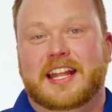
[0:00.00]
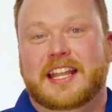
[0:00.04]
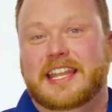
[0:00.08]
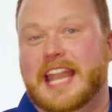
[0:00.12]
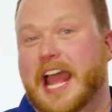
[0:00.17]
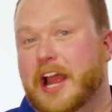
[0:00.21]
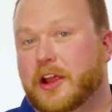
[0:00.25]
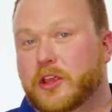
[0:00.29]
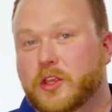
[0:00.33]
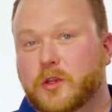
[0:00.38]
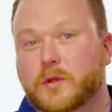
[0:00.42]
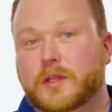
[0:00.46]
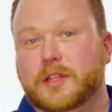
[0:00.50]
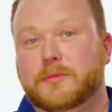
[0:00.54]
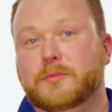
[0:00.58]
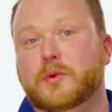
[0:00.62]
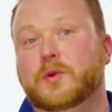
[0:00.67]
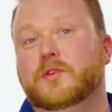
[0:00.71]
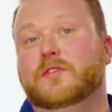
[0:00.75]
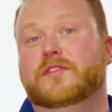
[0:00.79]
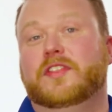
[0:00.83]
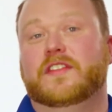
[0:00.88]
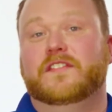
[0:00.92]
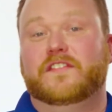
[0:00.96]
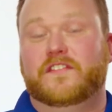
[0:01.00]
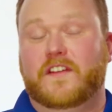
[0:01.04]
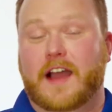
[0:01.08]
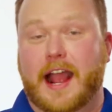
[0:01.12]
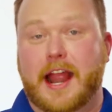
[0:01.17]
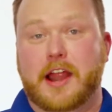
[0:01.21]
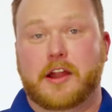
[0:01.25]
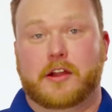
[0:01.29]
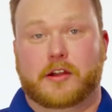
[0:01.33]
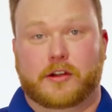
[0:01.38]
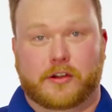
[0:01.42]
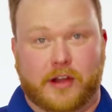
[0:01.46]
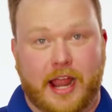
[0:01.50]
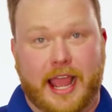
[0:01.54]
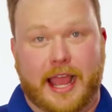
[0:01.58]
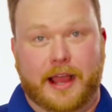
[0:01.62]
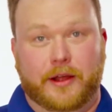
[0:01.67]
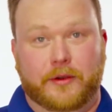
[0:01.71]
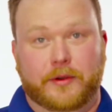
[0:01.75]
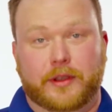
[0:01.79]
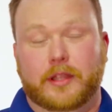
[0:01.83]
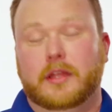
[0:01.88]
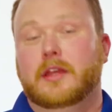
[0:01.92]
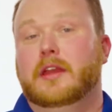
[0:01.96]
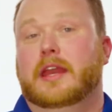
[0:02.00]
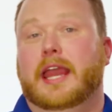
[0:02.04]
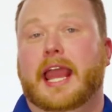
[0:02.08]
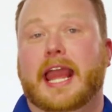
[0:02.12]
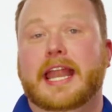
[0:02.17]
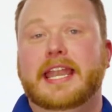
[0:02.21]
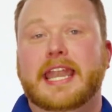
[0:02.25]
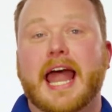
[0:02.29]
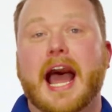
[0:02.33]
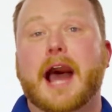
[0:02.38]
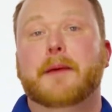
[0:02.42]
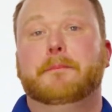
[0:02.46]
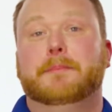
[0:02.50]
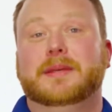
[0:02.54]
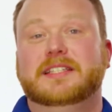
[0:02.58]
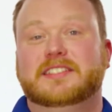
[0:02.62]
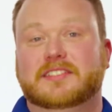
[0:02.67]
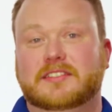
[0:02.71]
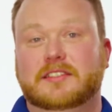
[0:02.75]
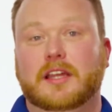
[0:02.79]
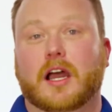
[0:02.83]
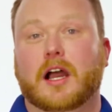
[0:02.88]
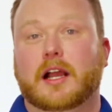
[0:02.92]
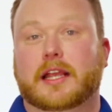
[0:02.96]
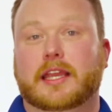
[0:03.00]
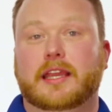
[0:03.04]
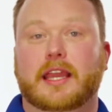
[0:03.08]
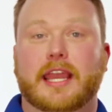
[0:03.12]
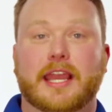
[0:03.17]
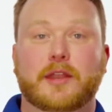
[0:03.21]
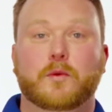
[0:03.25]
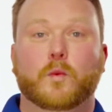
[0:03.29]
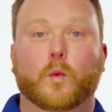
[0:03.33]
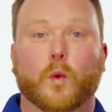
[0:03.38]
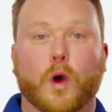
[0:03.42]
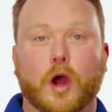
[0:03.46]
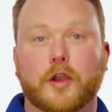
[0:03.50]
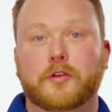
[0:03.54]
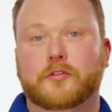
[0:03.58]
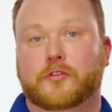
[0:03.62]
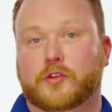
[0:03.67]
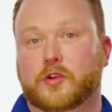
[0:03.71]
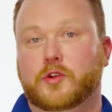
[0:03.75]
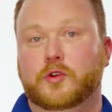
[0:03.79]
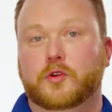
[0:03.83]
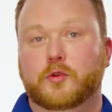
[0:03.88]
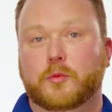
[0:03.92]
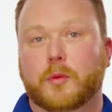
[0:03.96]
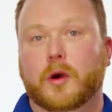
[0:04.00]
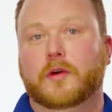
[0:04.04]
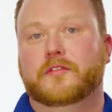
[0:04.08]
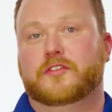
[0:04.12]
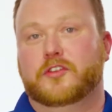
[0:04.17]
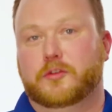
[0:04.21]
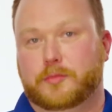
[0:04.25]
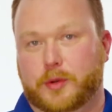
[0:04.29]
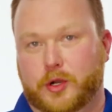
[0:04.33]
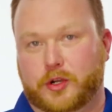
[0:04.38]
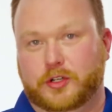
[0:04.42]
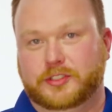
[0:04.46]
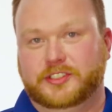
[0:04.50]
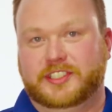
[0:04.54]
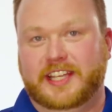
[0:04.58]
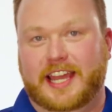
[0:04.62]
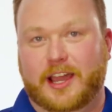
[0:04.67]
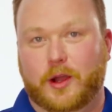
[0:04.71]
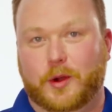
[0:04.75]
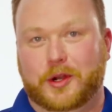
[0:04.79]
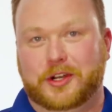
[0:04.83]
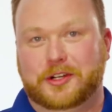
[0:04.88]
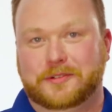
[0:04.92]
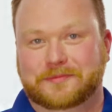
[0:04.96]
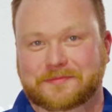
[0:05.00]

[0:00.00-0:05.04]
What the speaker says: Now you can move the fire around and not be stuck in one room of your burn tower.